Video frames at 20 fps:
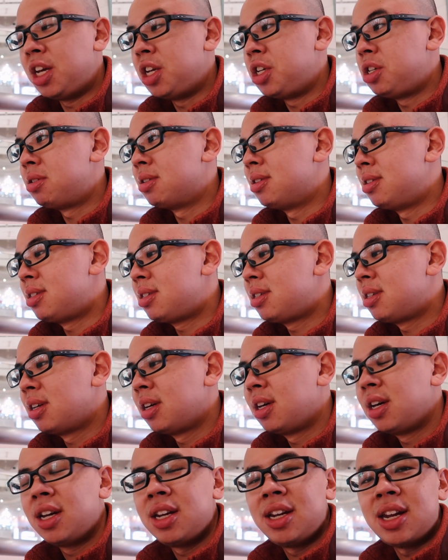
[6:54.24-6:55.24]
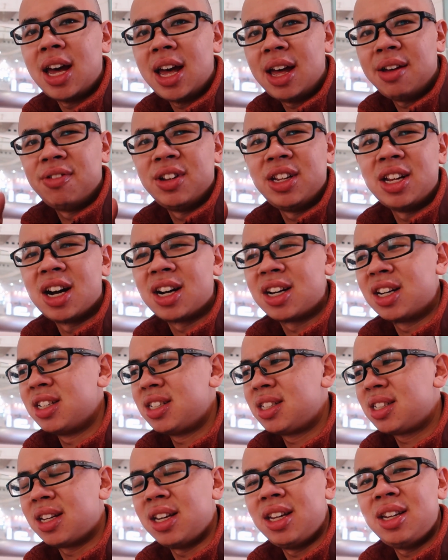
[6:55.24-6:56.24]
Asians that have a darker
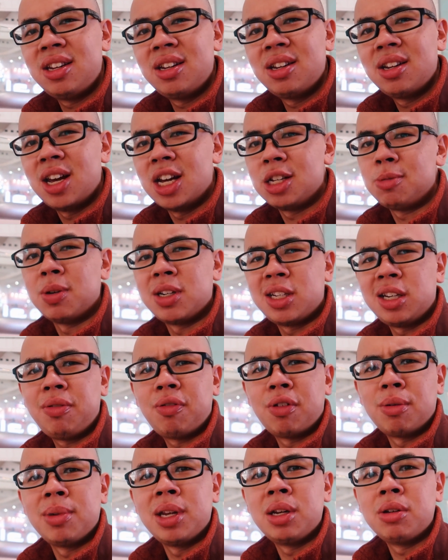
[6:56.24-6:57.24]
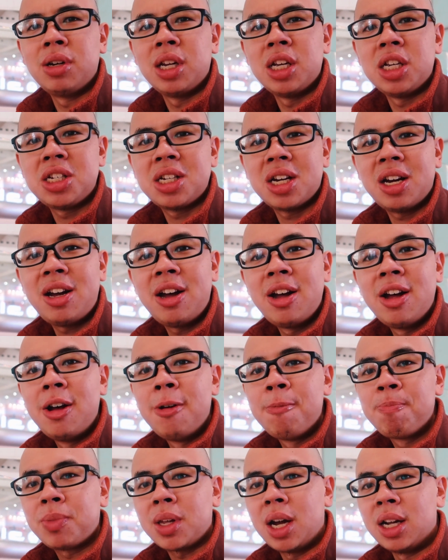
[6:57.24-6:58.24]
skin, especially from Indonesia,
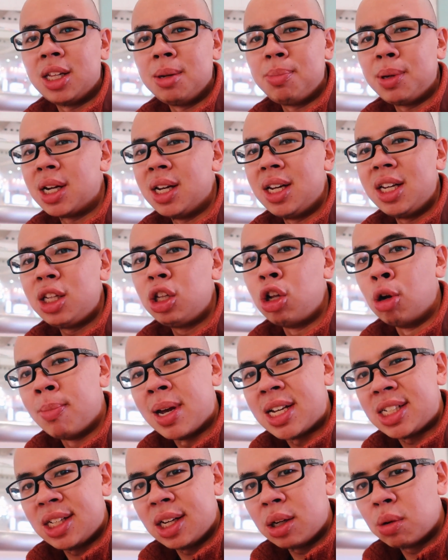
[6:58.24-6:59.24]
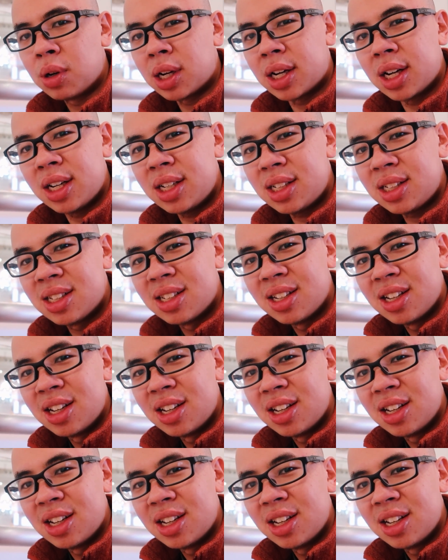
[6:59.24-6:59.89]
are typically domestic workers.